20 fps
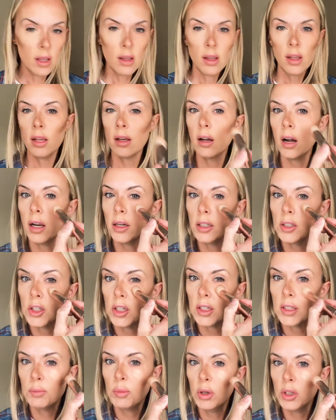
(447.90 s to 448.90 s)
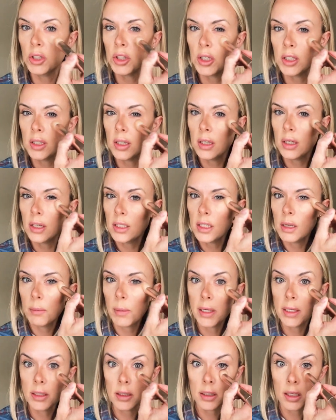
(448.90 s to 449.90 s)
It kind of just pushes it into
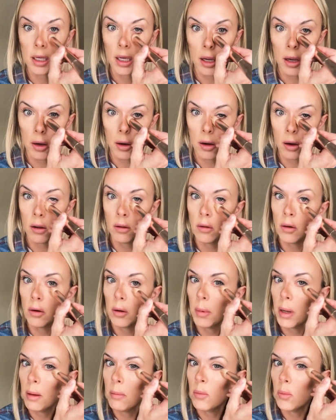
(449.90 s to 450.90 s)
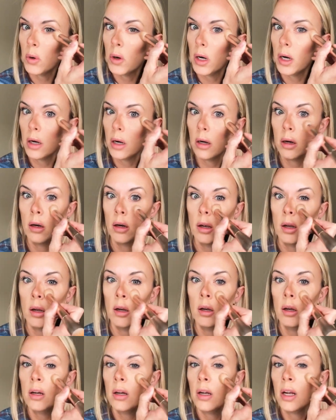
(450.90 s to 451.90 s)
my skin a little bit more.
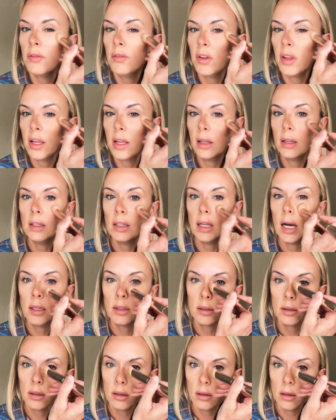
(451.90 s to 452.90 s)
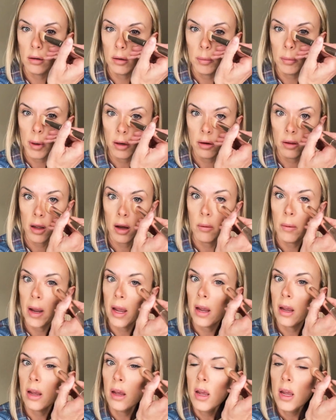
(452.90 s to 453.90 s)
I feel like it lasts a little better that
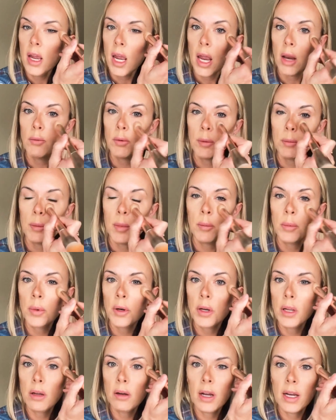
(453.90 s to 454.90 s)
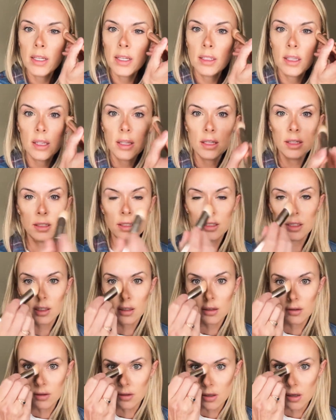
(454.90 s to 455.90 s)
way. And remember, you guys, this
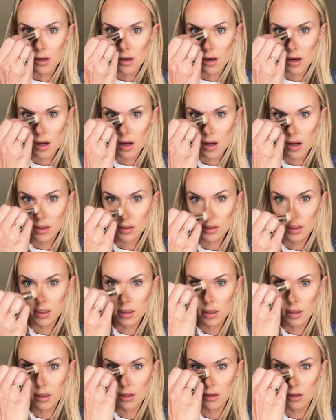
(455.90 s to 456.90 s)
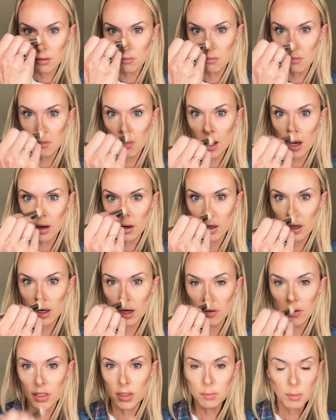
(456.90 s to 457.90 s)
does not matter how
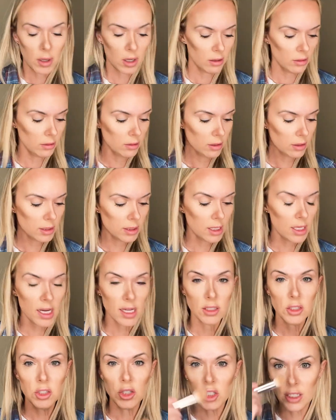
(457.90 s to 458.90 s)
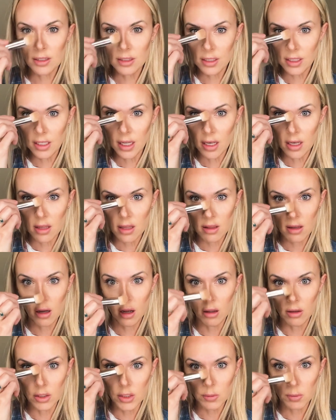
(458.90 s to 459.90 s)
this part looks. It's just getting the
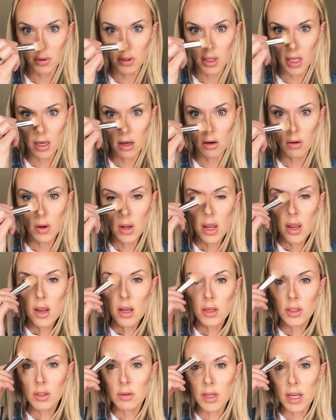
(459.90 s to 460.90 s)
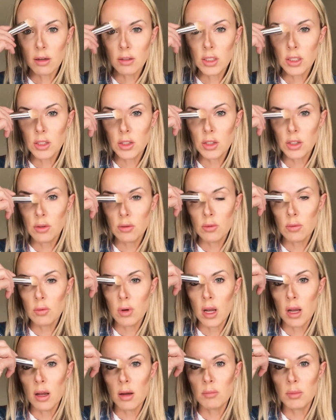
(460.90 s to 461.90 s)
colors where they go. So now to do
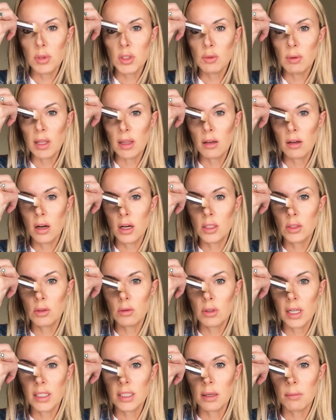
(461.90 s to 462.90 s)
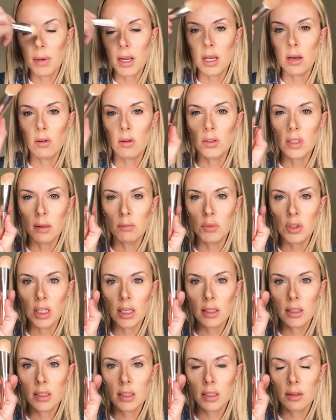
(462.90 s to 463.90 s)
between the contour lines on my nose, I'm
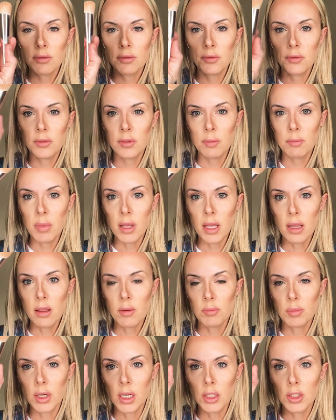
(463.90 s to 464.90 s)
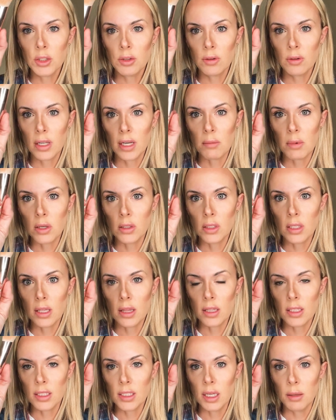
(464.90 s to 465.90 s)
just flipping the brush so that I'm using
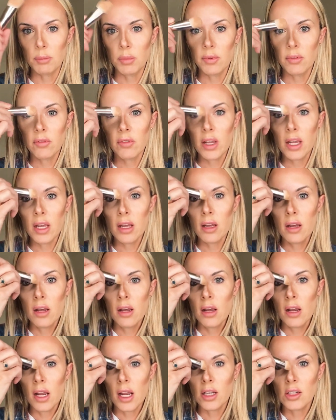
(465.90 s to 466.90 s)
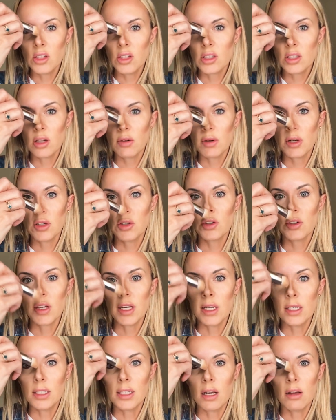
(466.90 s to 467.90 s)
the tip of it and just going
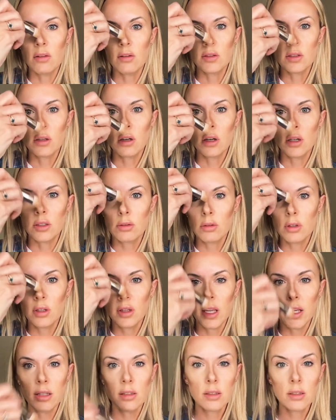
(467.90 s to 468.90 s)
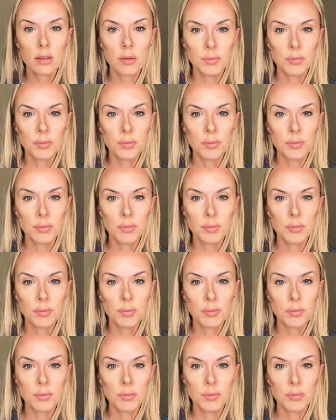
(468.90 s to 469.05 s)
straight down those contour lines.